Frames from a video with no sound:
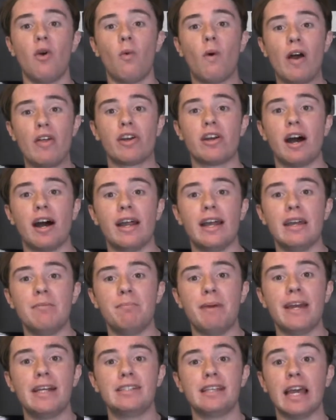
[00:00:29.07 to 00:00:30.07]
whether or not it
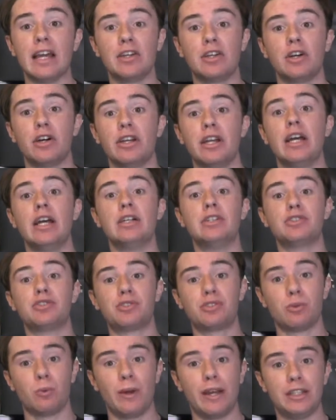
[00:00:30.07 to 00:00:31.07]
makes a good
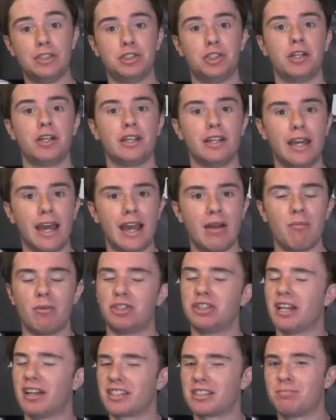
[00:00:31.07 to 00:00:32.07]
Switch game,
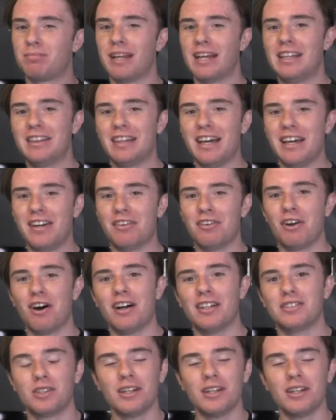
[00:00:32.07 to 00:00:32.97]
which I'll explain later on.